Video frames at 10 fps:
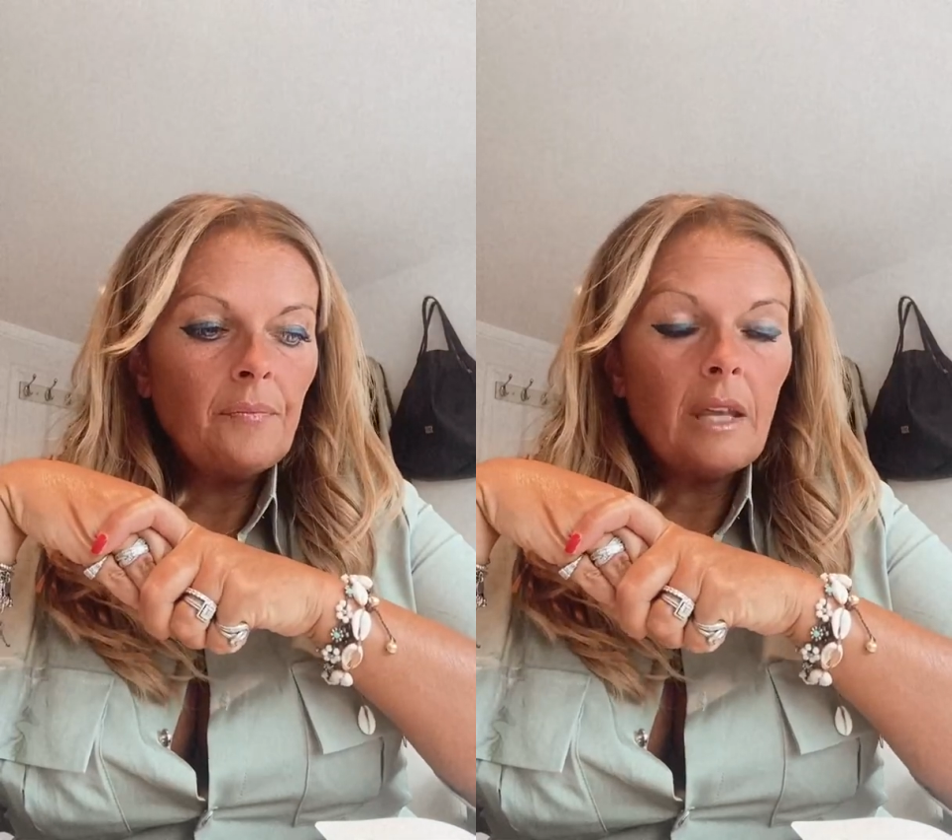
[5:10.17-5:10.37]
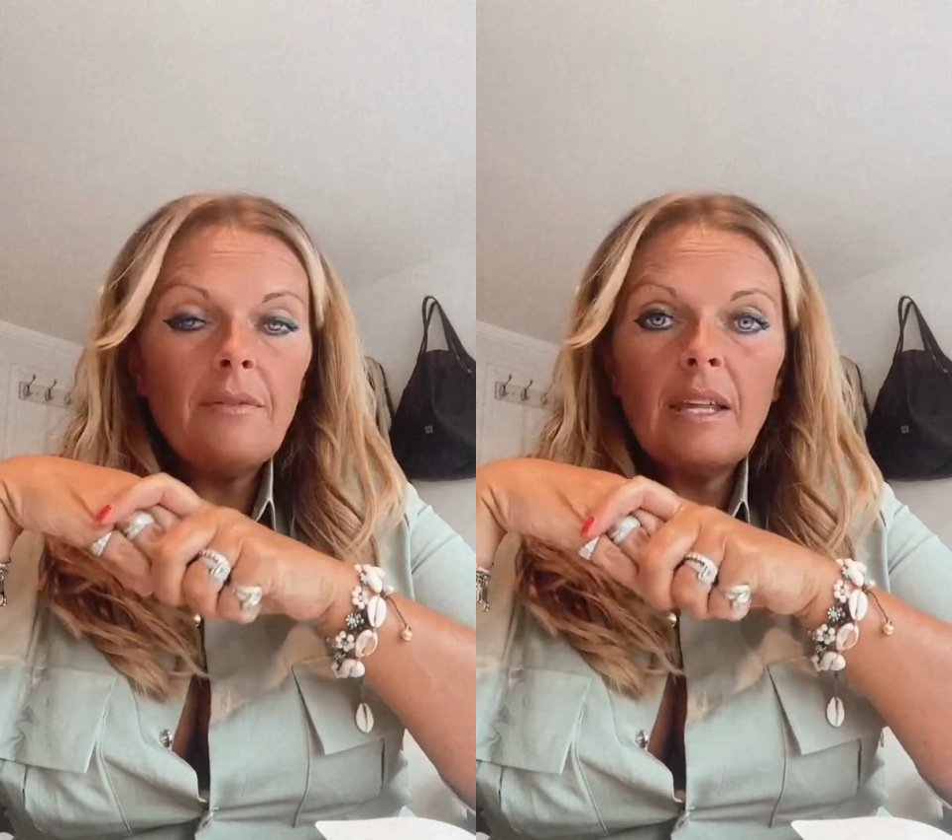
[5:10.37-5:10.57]

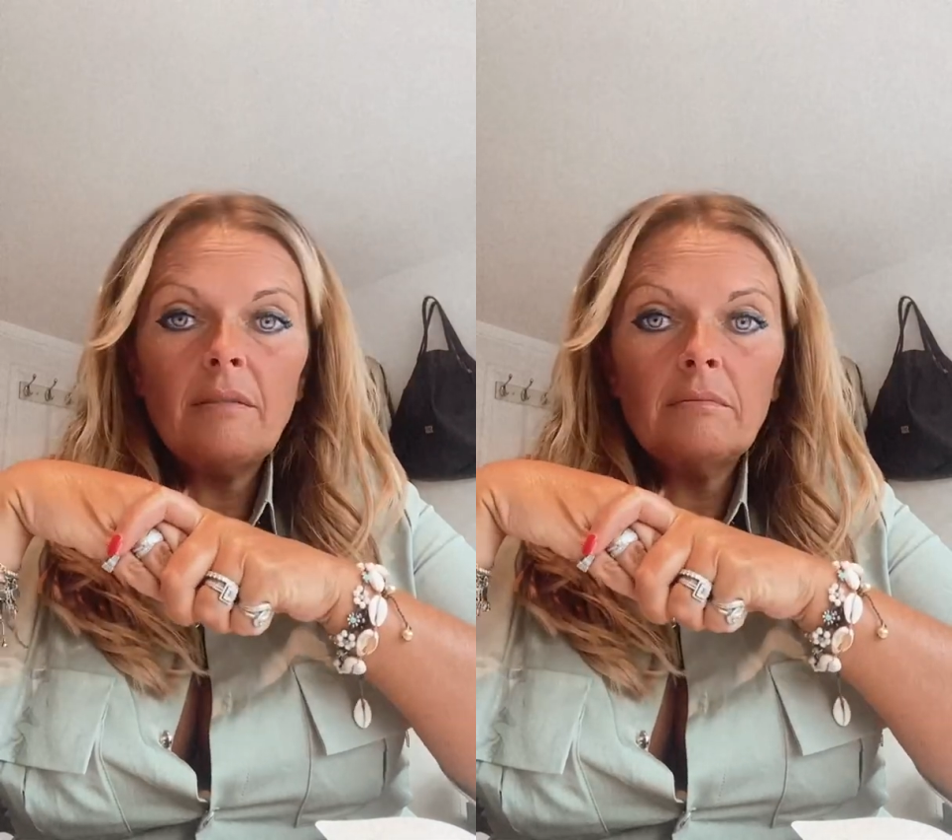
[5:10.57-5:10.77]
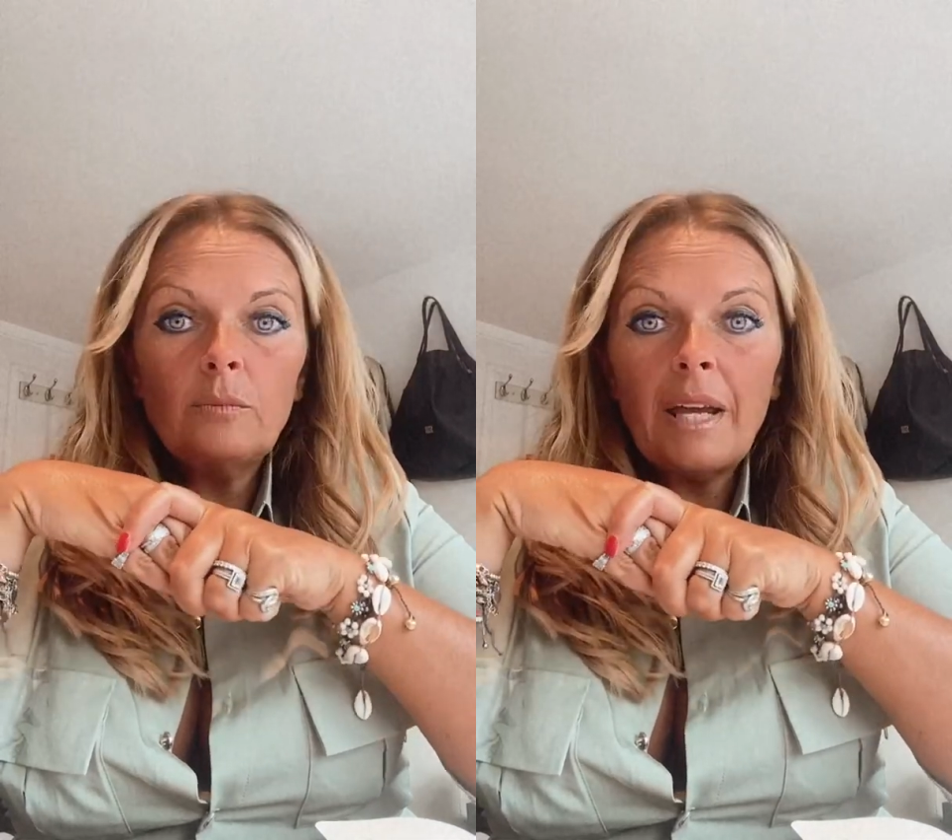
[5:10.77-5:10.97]
And
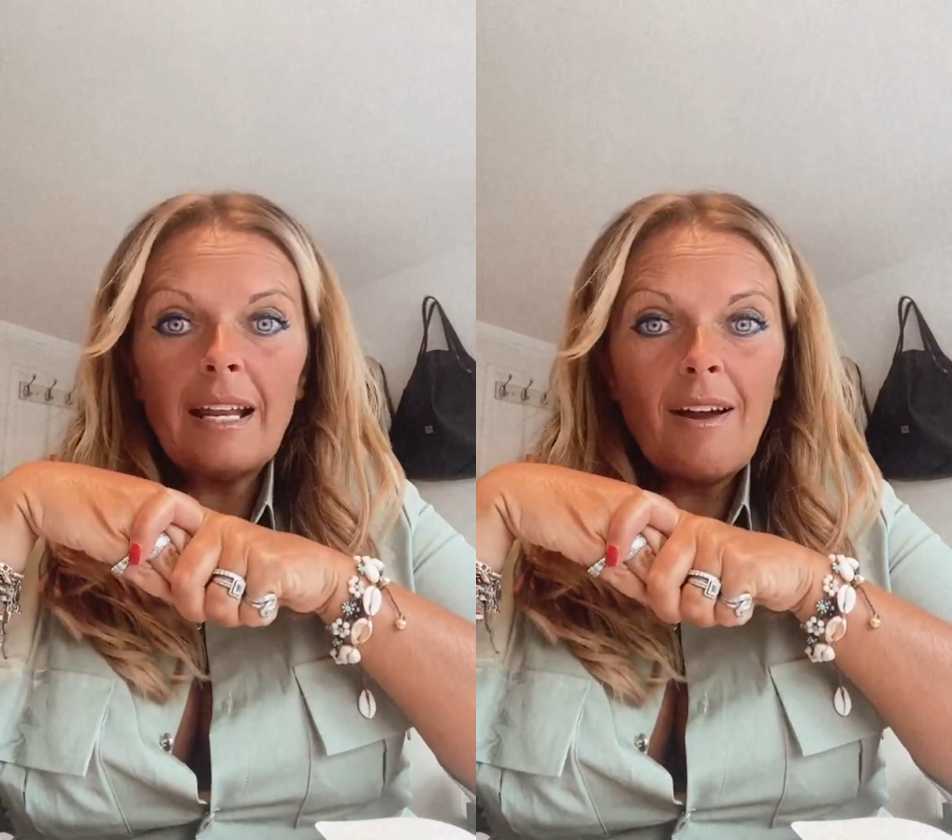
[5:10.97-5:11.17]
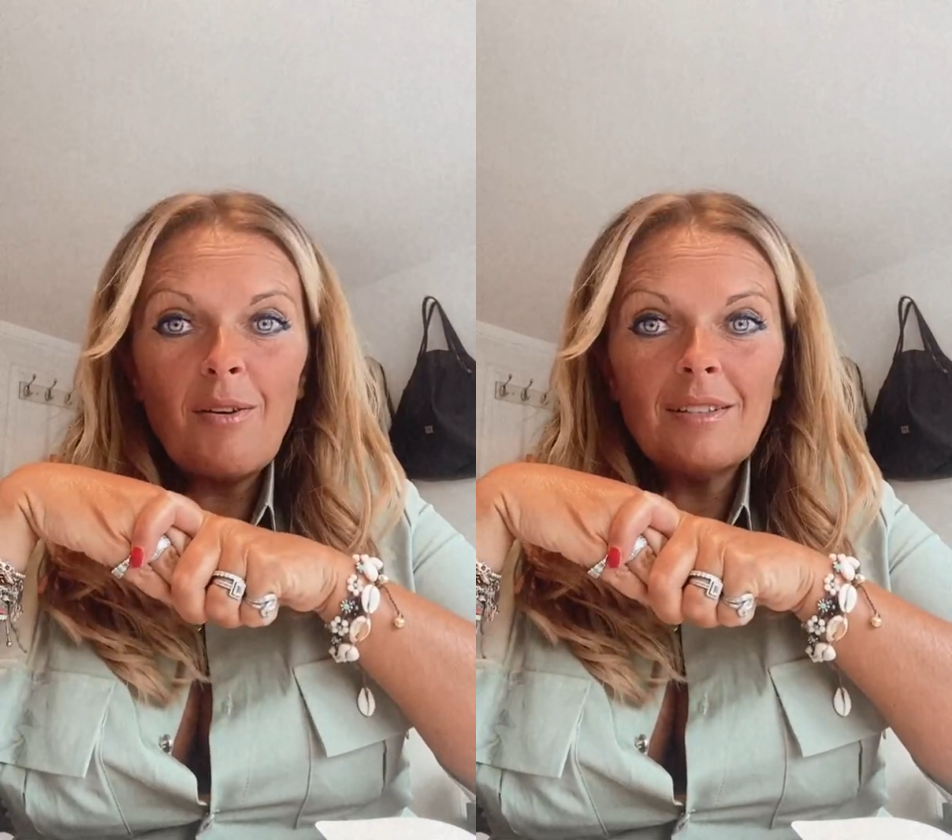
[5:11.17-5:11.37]
then we had
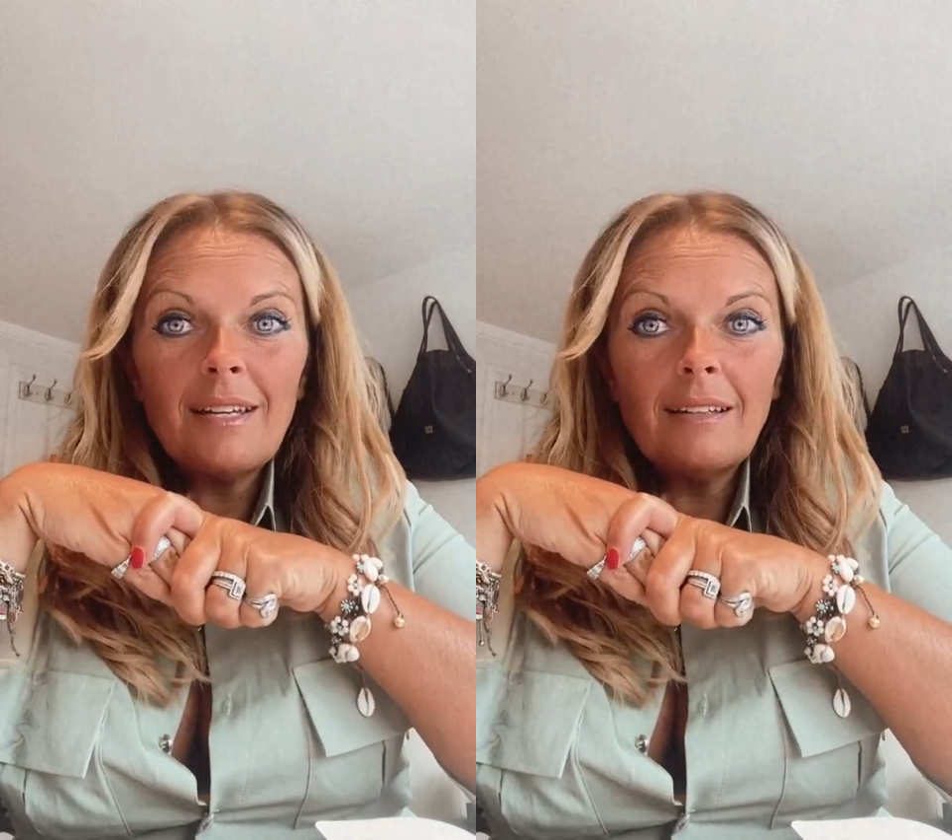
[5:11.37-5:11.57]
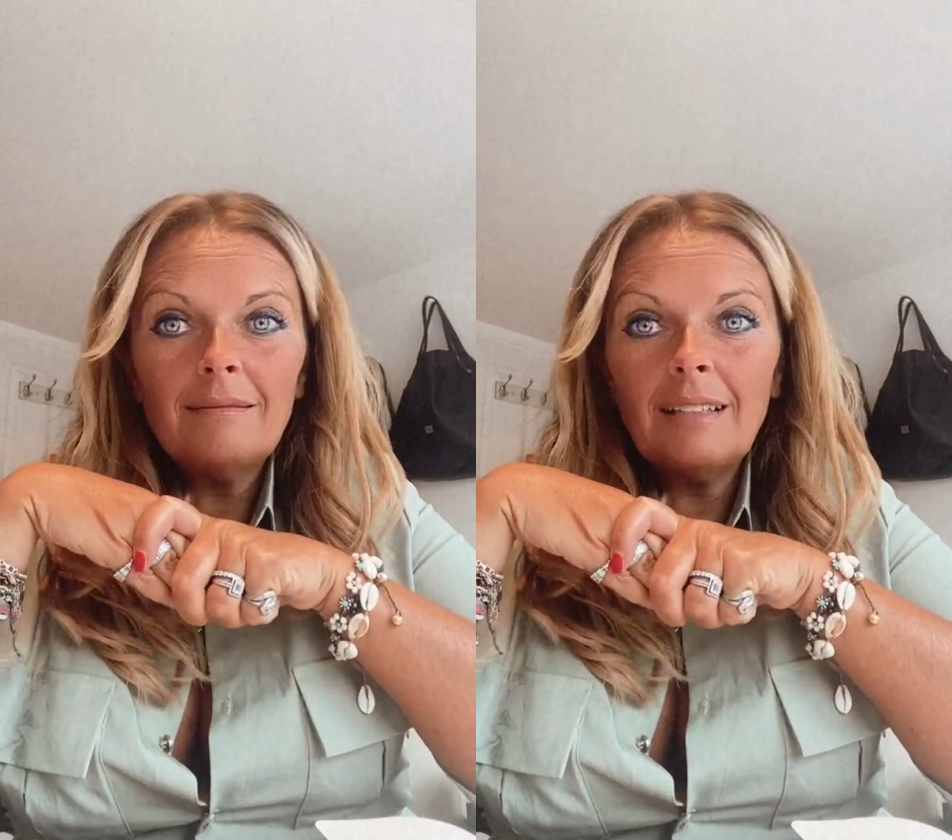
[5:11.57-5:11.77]
our
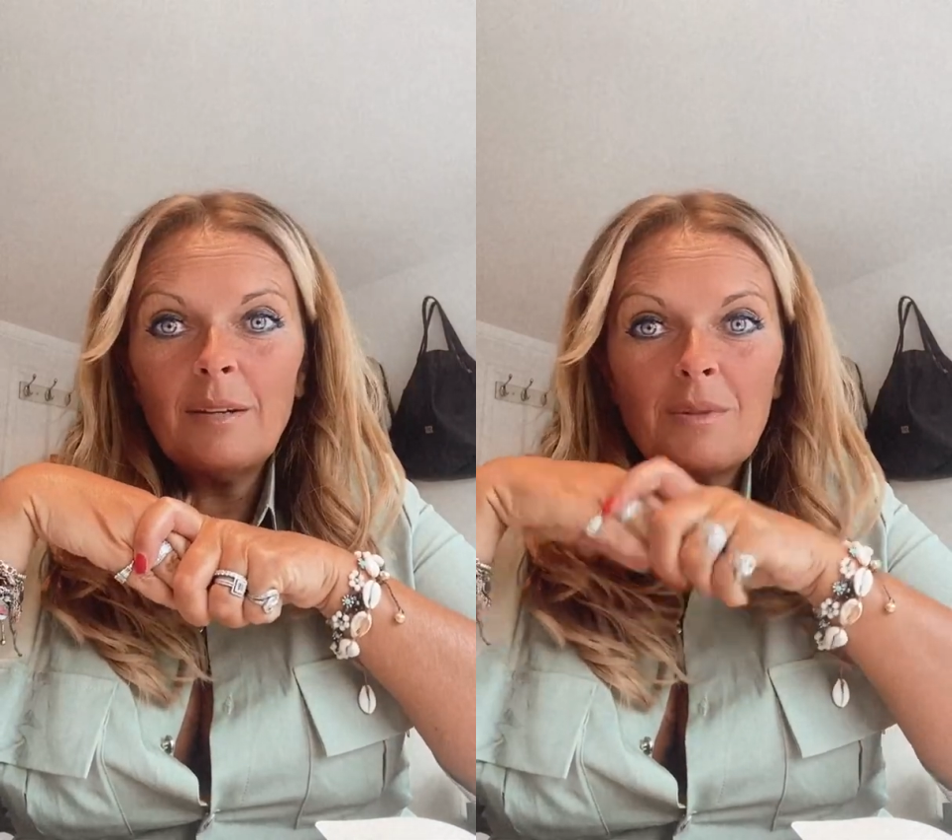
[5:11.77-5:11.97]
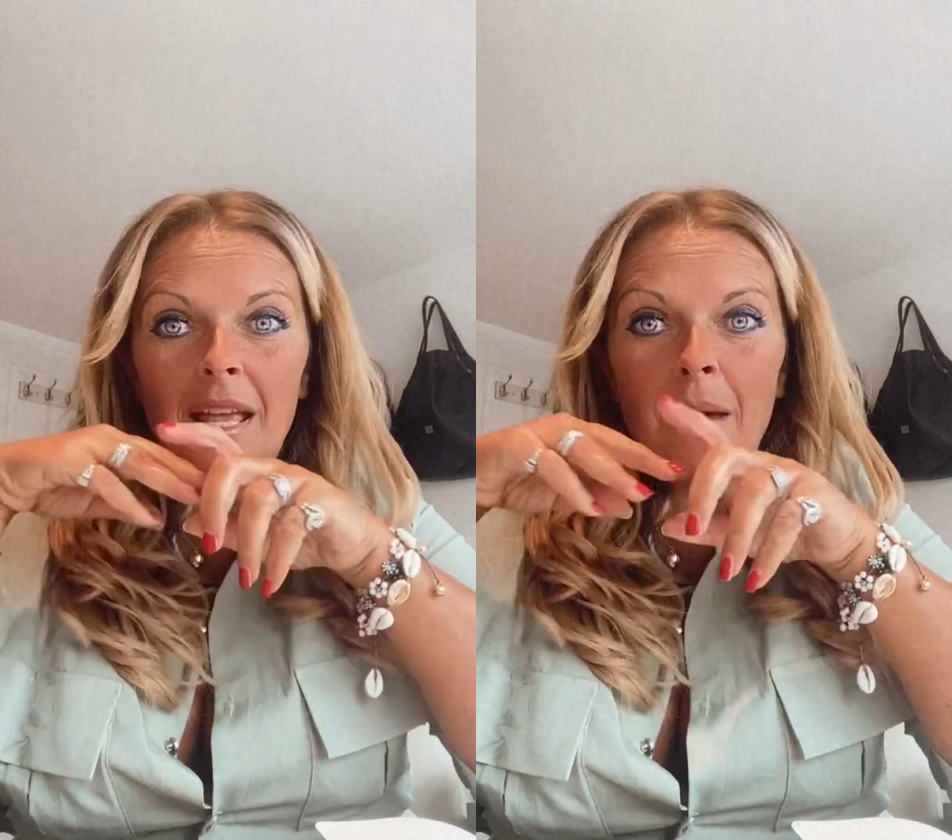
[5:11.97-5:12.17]
holiday, and it
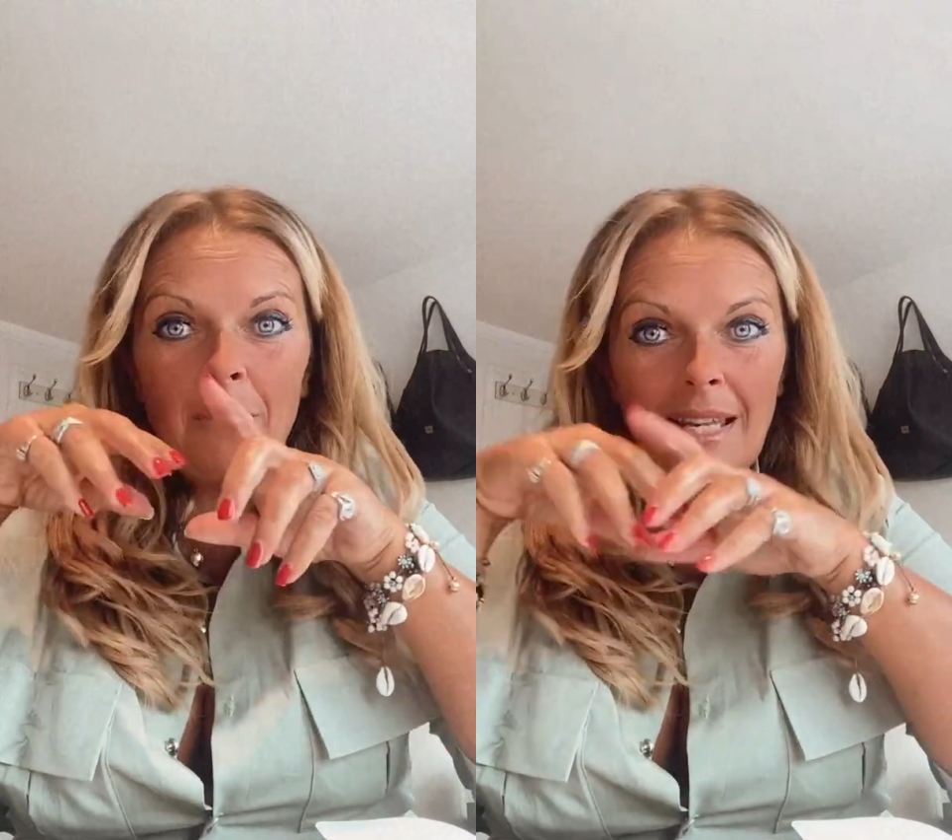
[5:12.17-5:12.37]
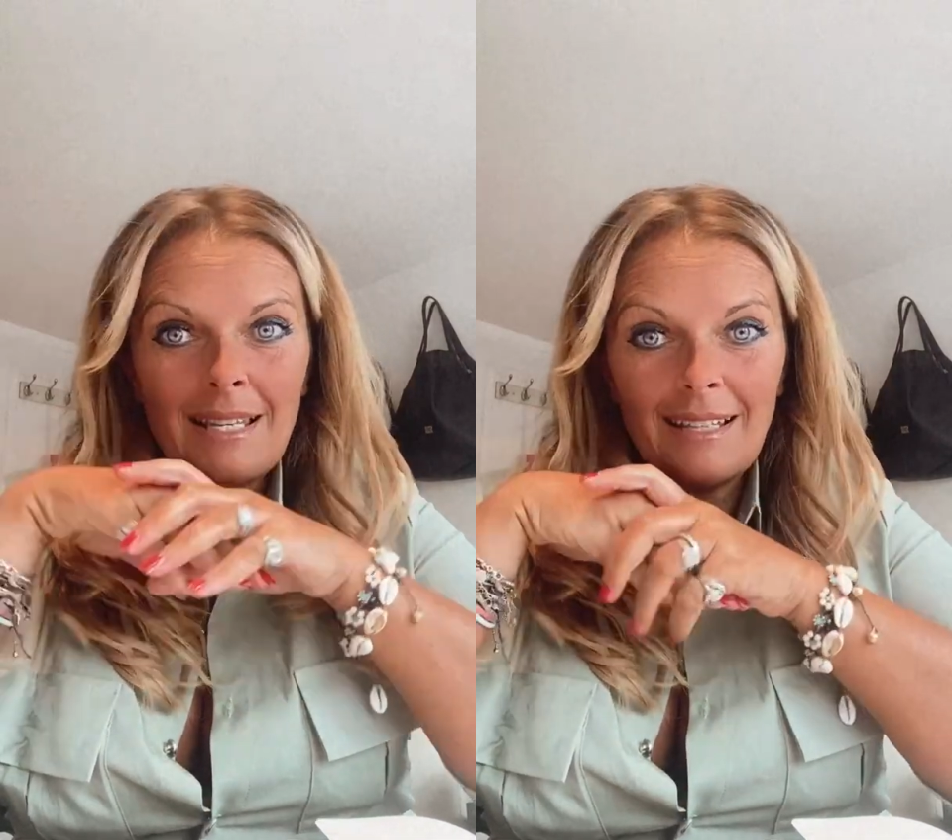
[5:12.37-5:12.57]
was
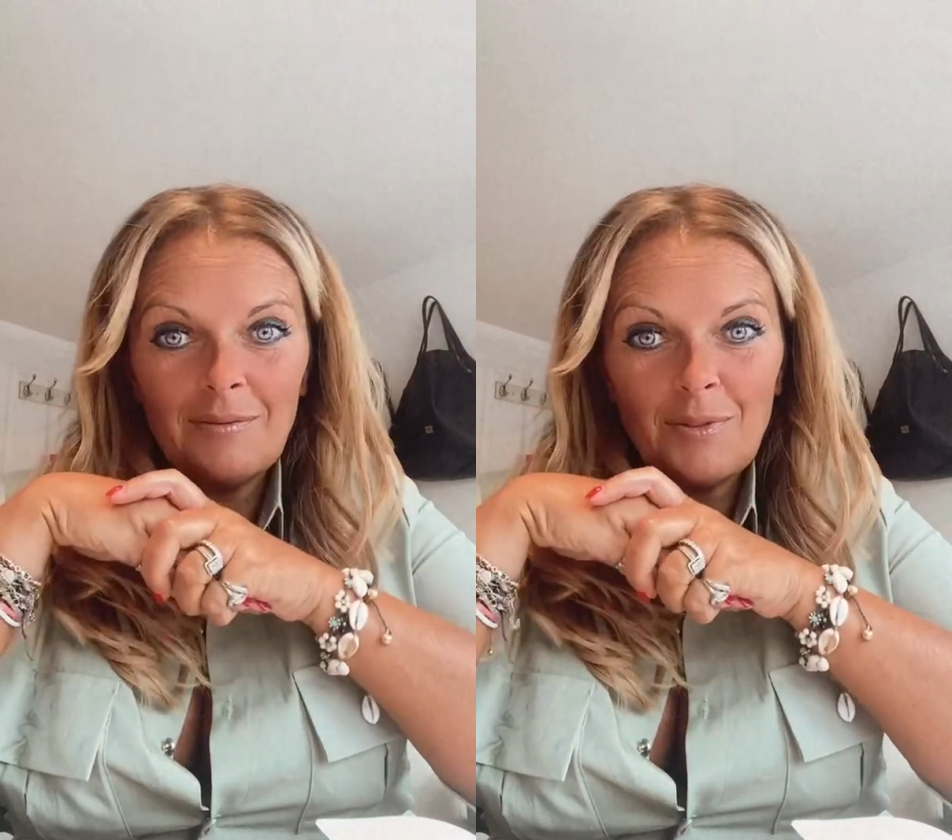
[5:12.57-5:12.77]
amazing.